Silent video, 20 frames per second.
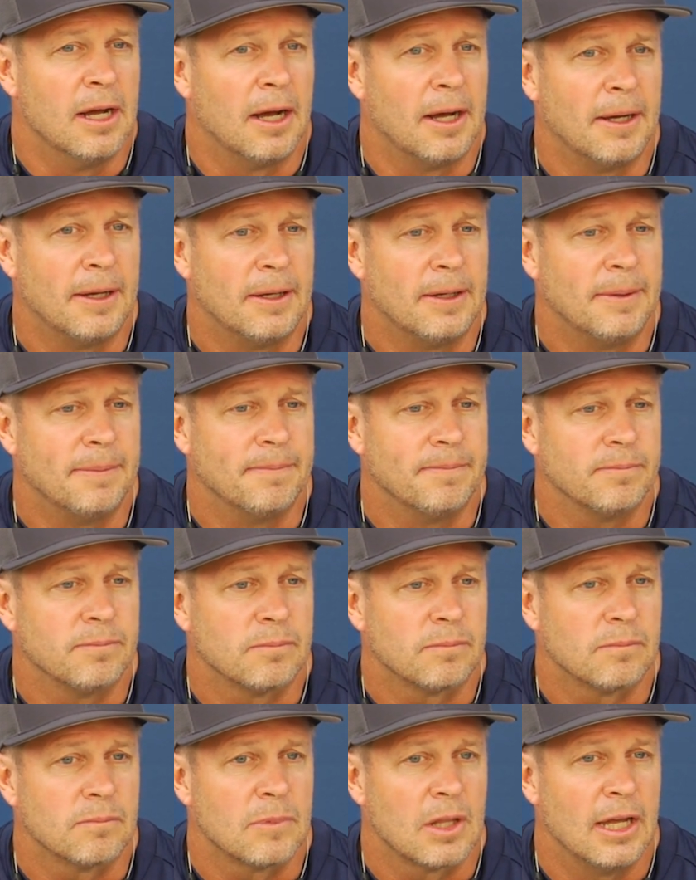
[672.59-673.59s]
um,
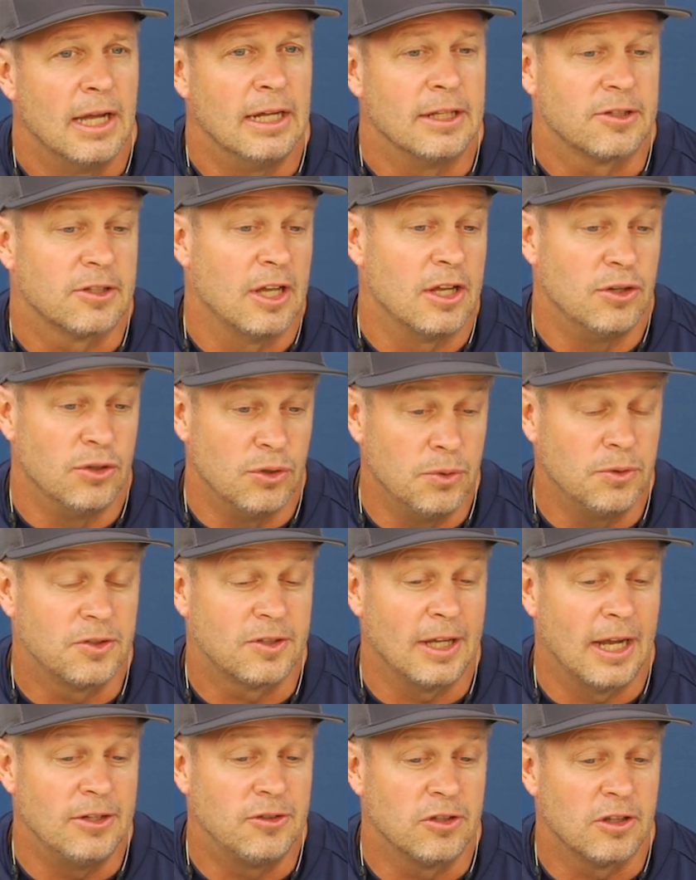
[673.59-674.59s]
it's a new
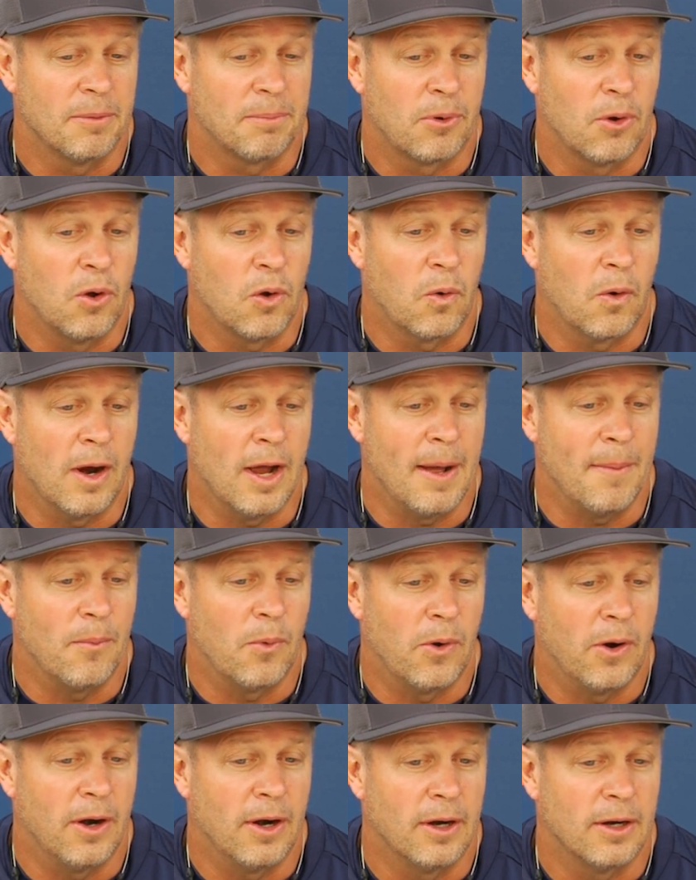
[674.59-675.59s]
stage in the program
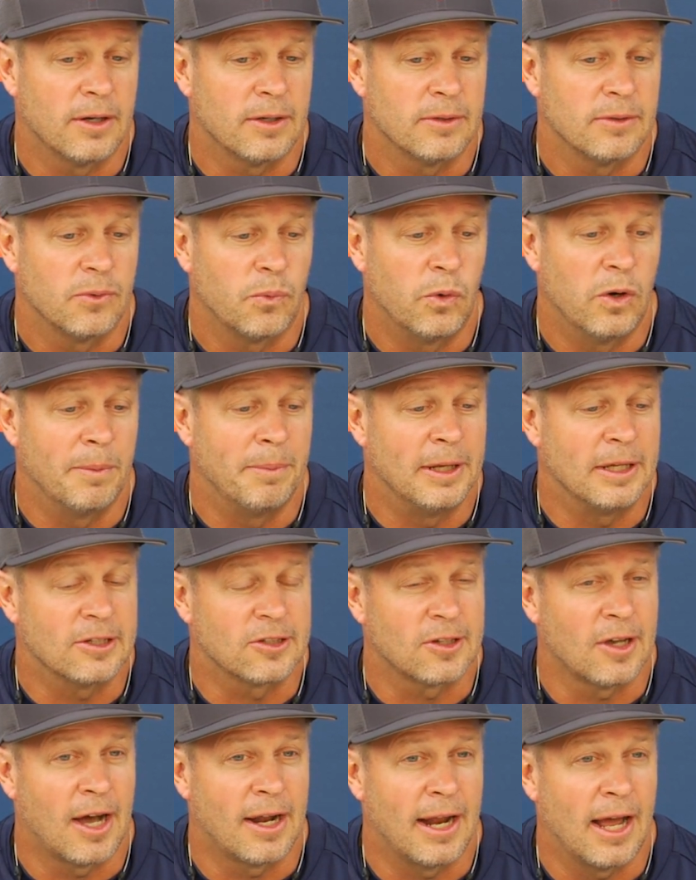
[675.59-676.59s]
where we're being
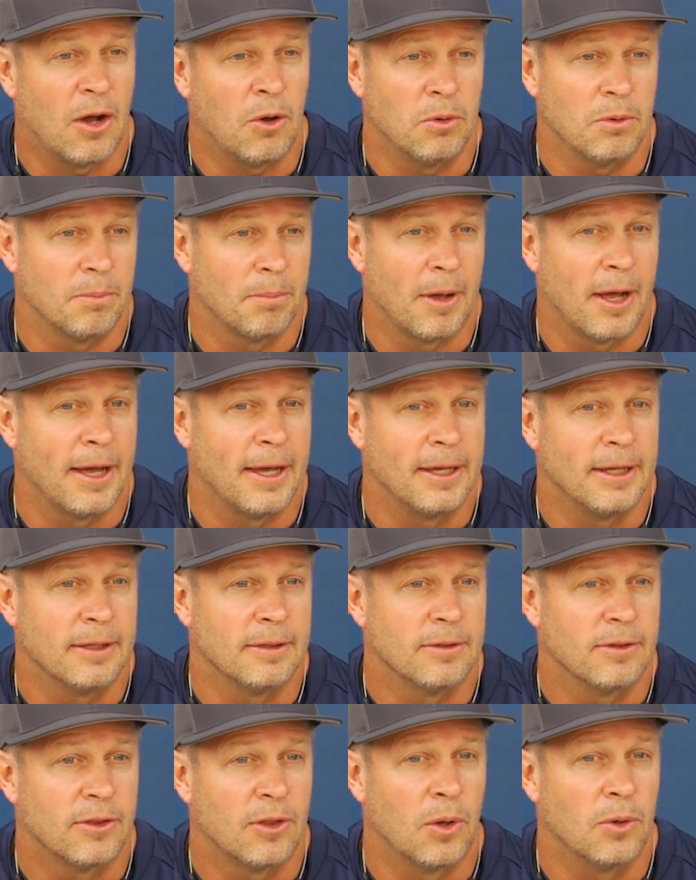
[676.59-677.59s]
sought out by
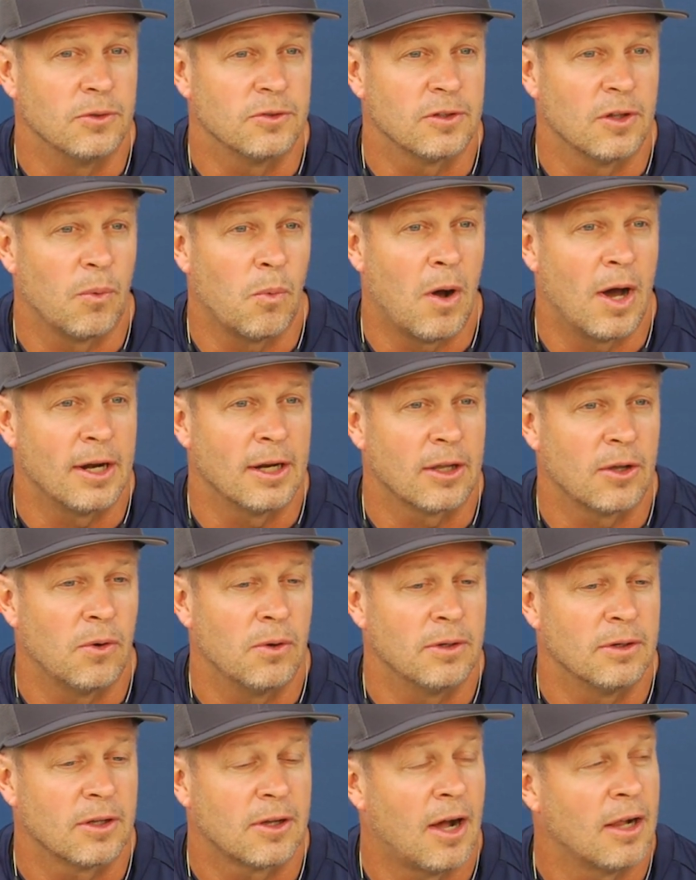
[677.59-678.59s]
those that want to go
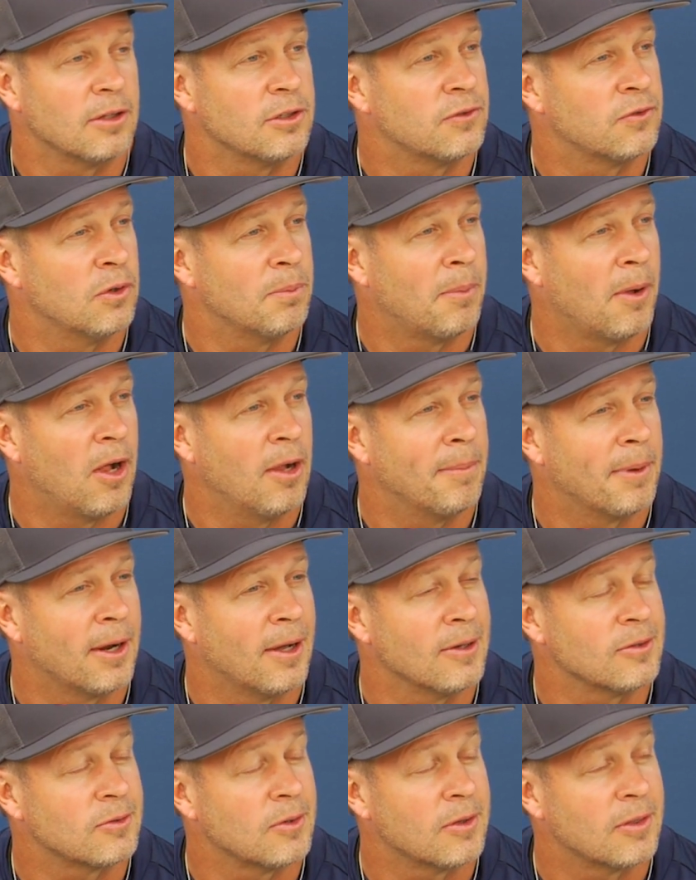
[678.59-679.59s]
into college football, but
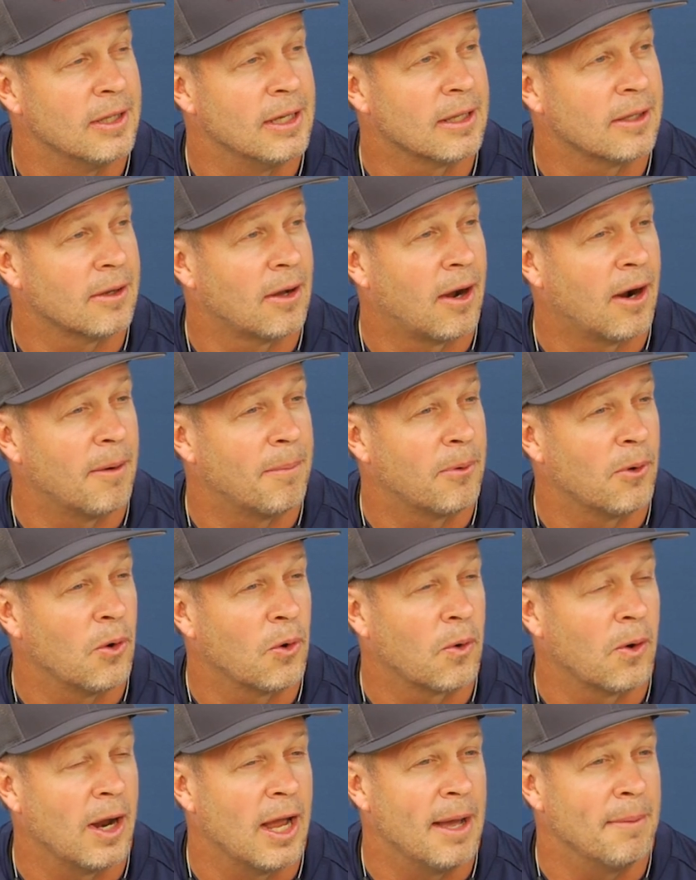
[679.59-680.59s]
also think our
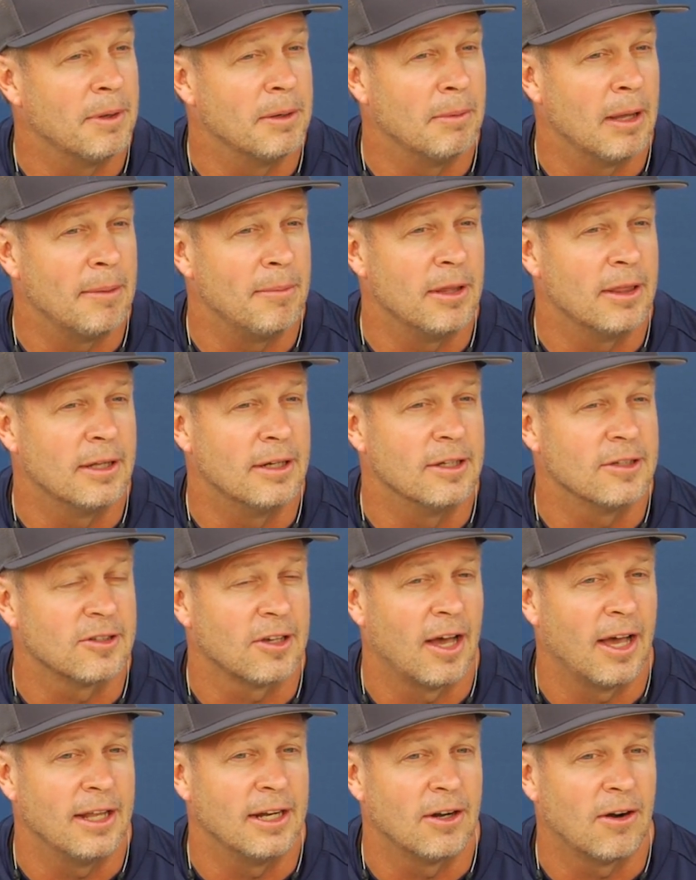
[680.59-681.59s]
program and maybe the
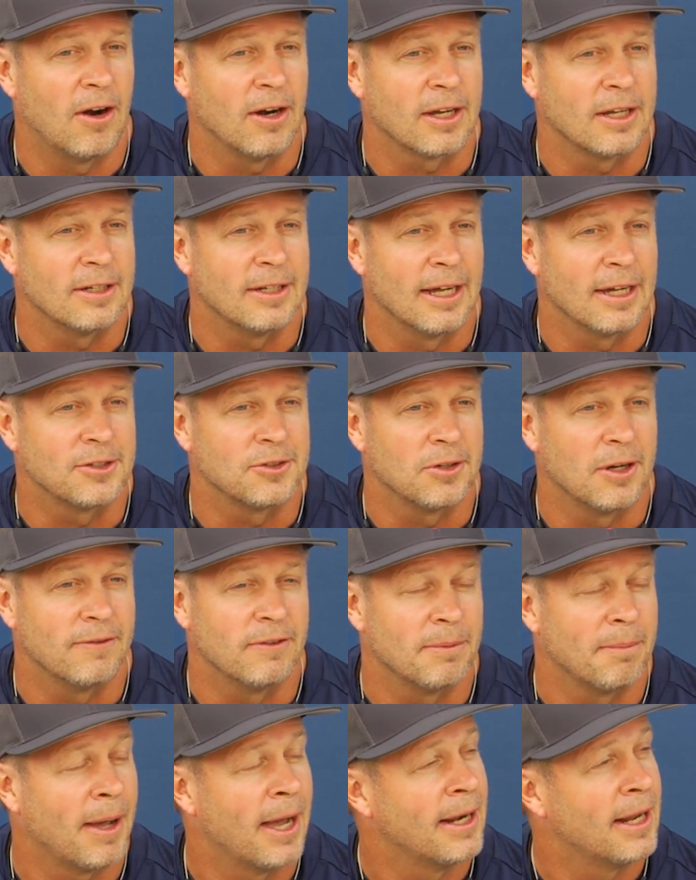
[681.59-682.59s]
design and architecture of
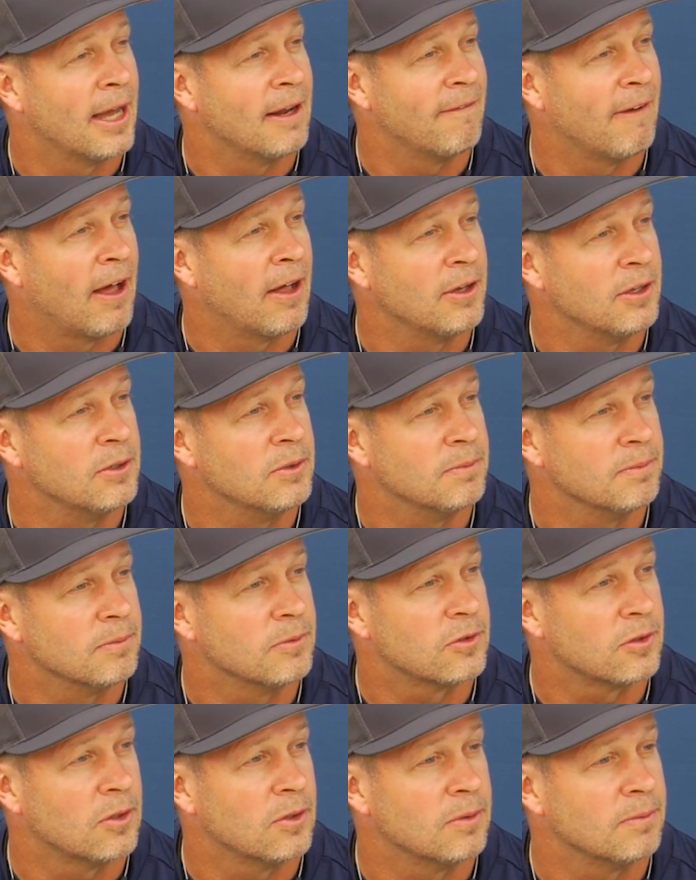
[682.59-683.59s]
it might add value.
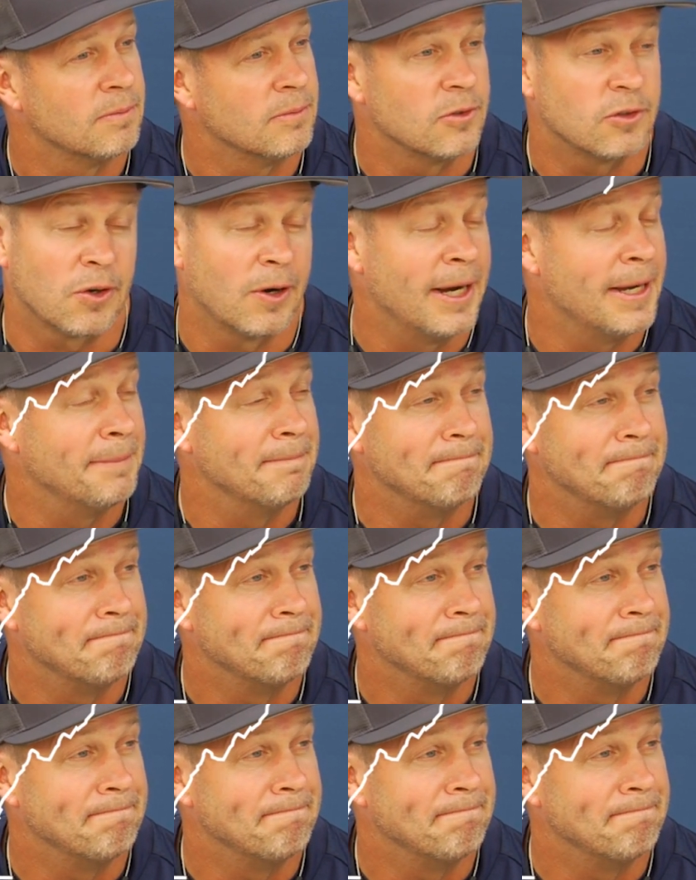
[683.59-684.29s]
So it's great.